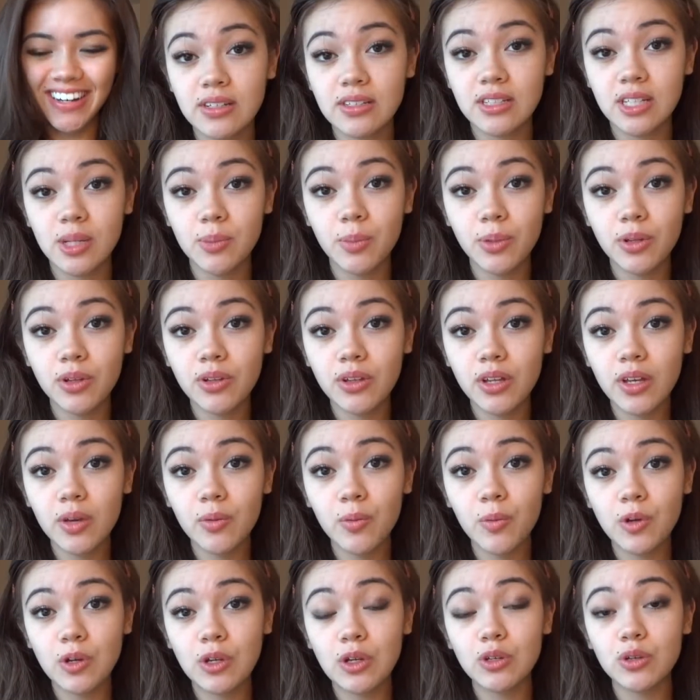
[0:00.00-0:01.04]
Typically,
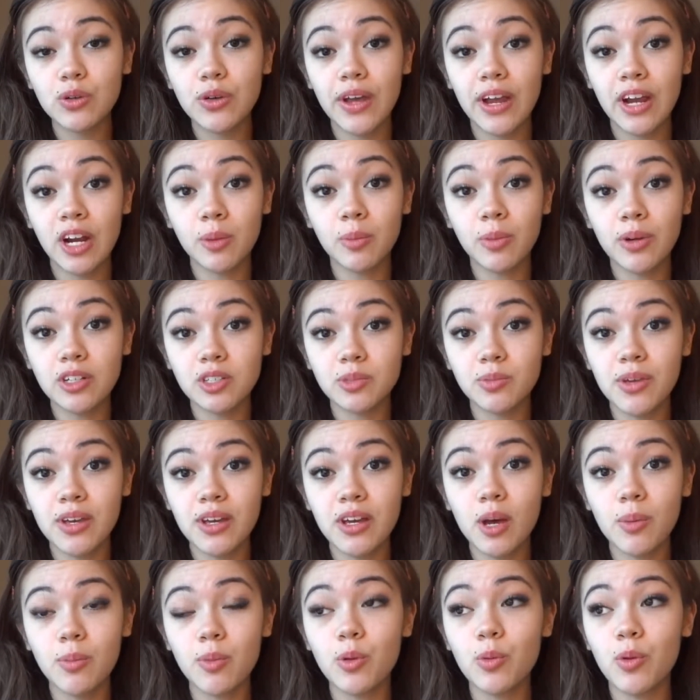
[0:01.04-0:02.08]
when you do airbrush
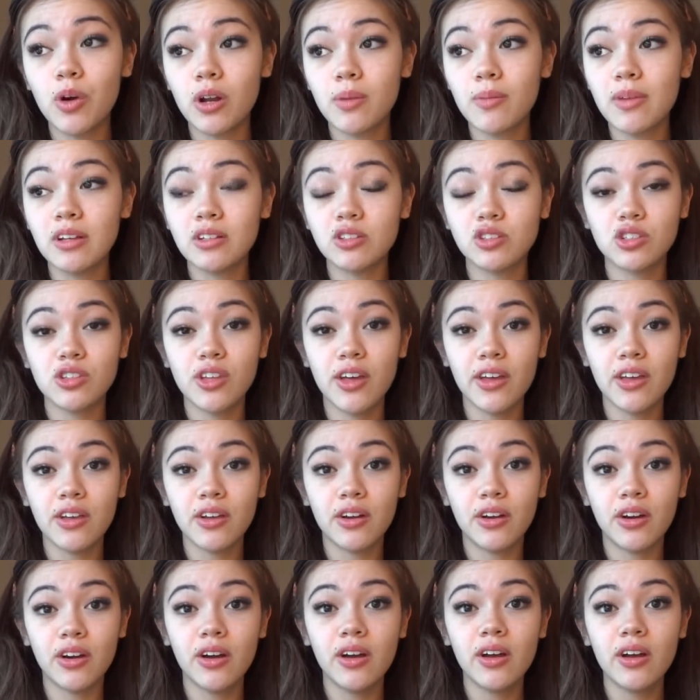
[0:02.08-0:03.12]
makeup, you want to make sure that
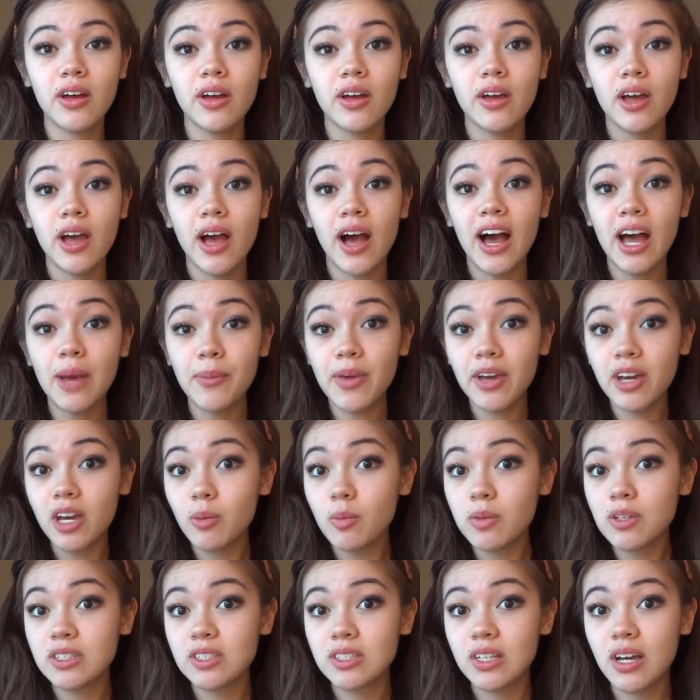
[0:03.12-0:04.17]
your eye
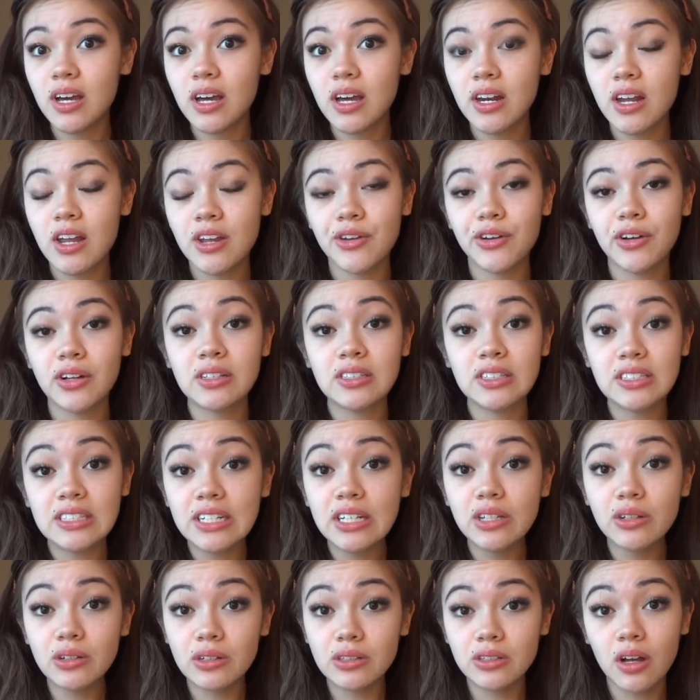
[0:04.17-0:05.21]
makeup is done and your
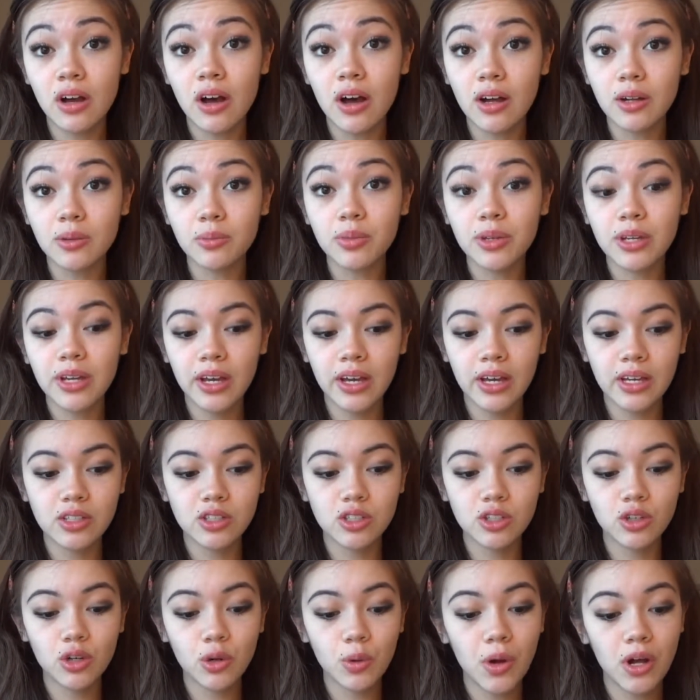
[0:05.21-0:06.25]
concealer is on,
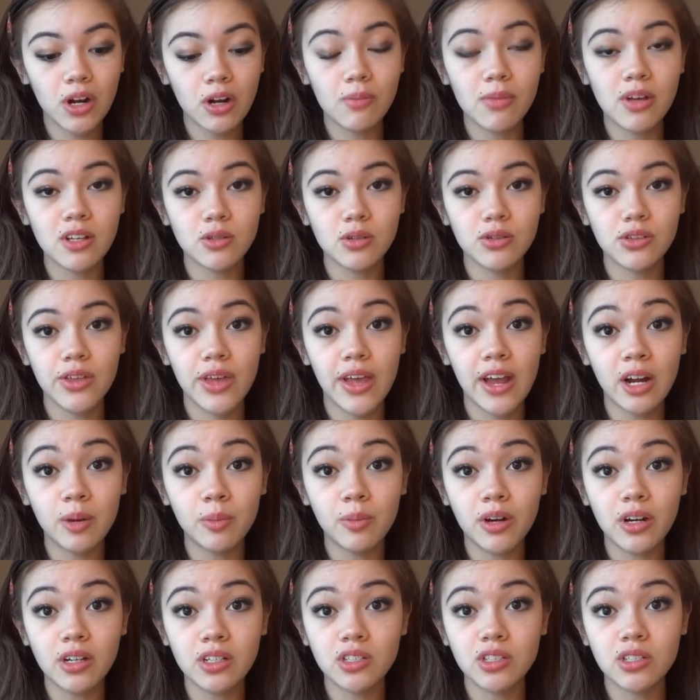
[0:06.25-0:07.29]
because you don't want to mess with the
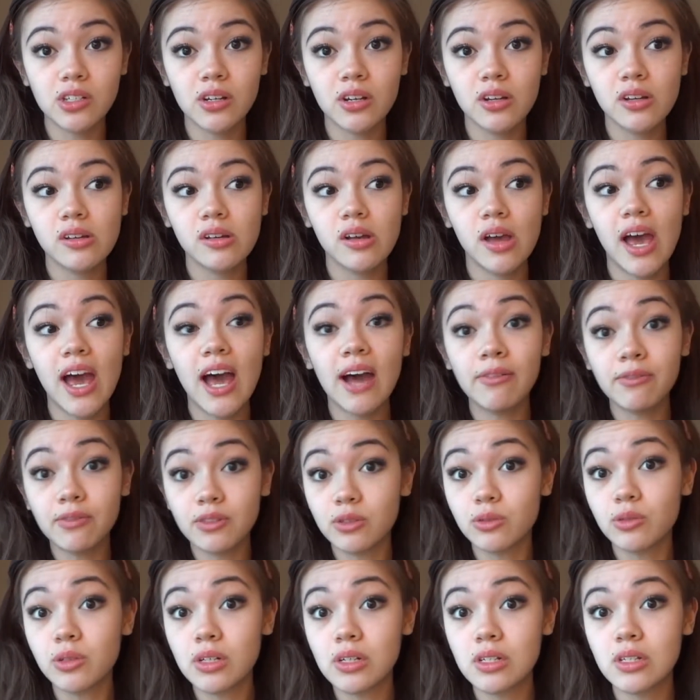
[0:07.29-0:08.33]
airbrush
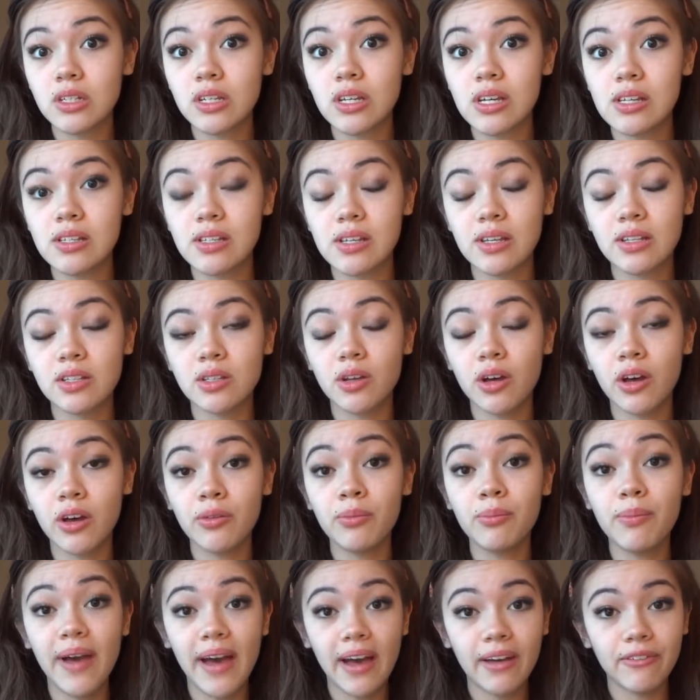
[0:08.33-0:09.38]
afterwards, because it's a
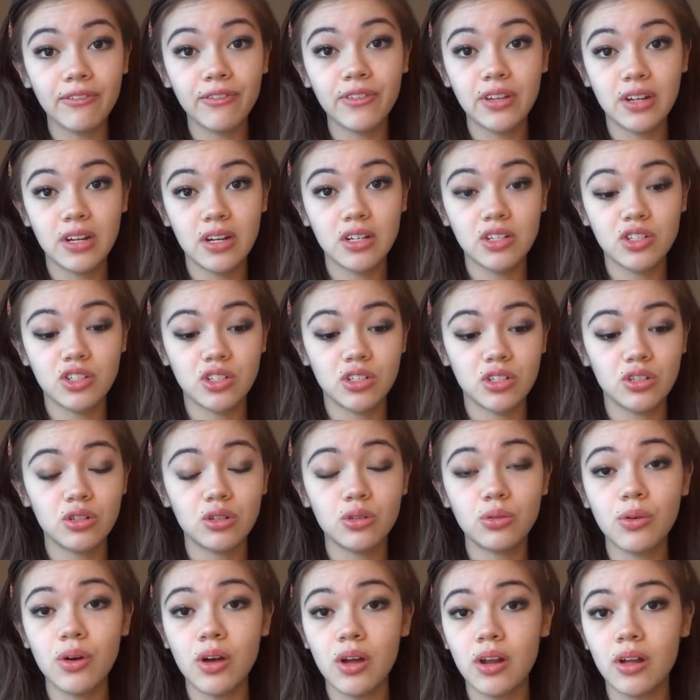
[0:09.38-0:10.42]
matte finish and you
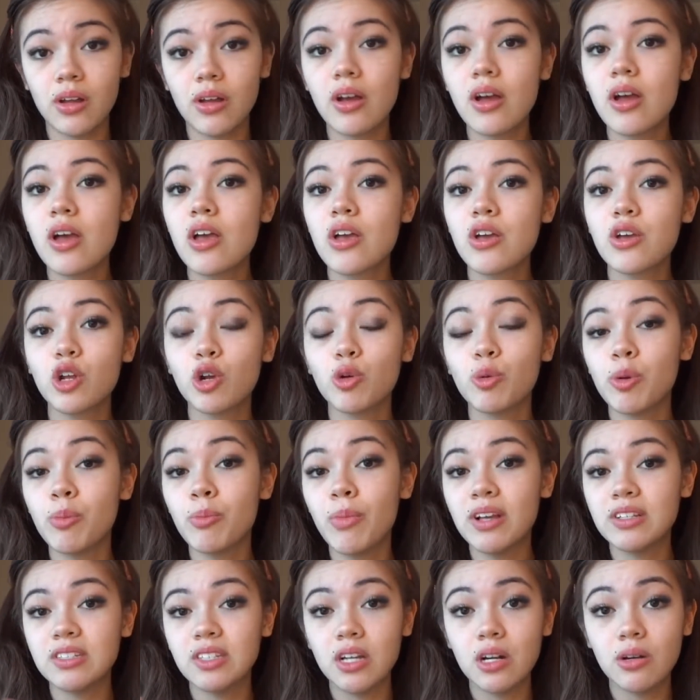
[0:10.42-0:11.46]
don't want to be
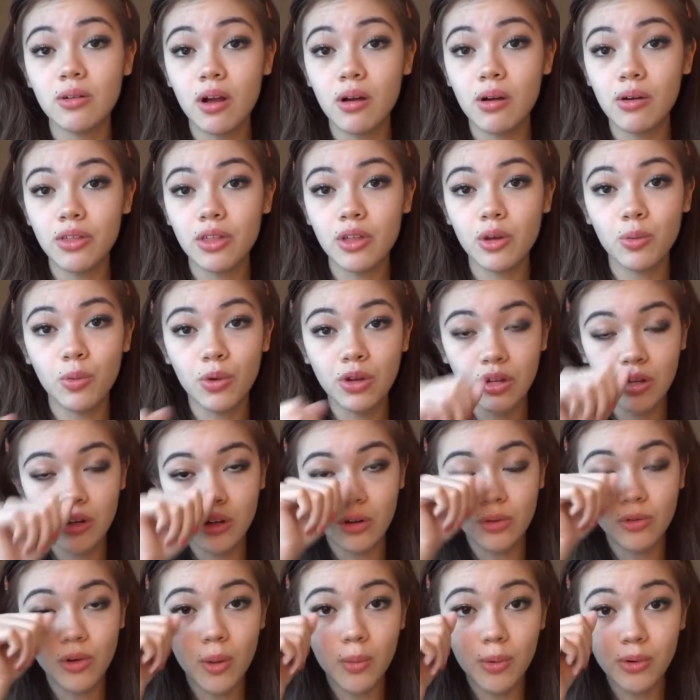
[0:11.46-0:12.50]
messing around with it when
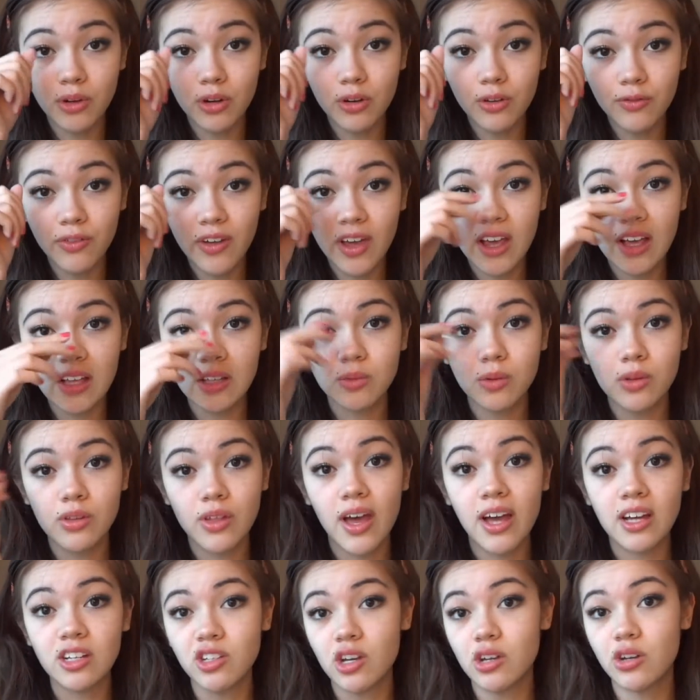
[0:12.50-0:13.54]
you're rubbing your face with
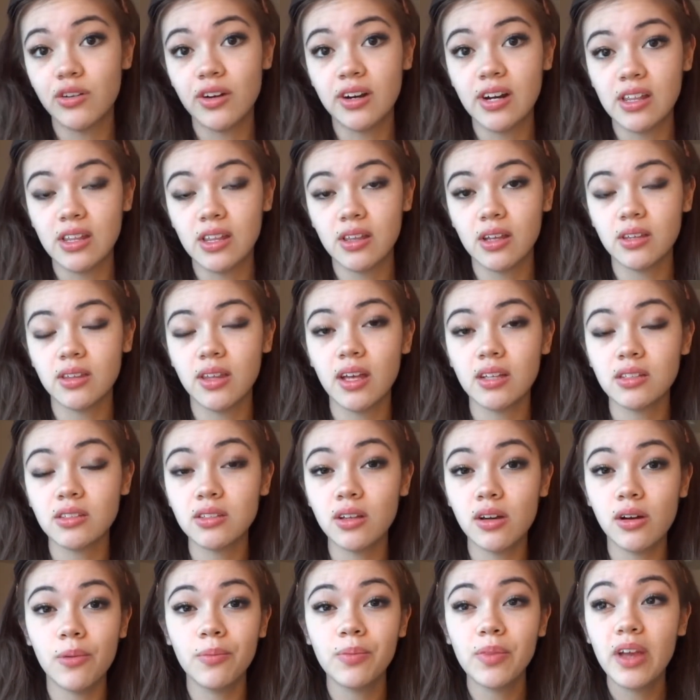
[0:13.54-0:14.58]
eyeshadow or anything like that.
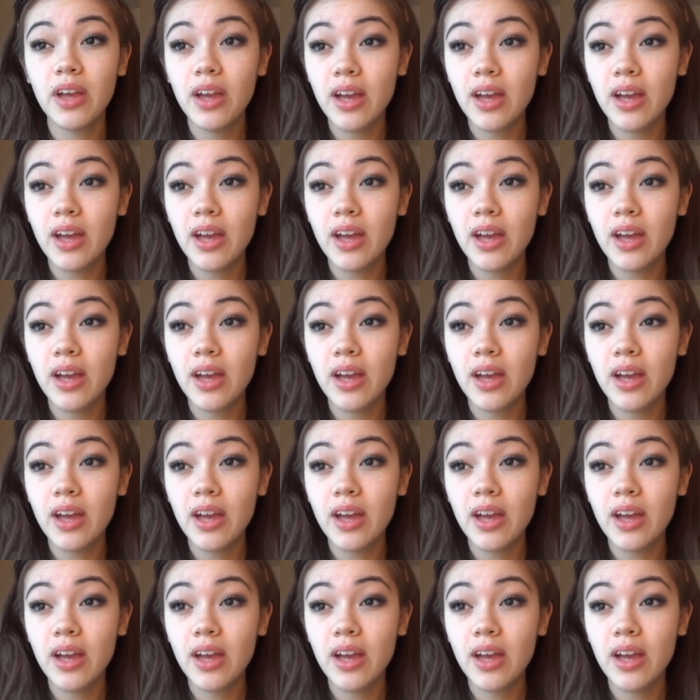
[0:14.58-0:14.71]
So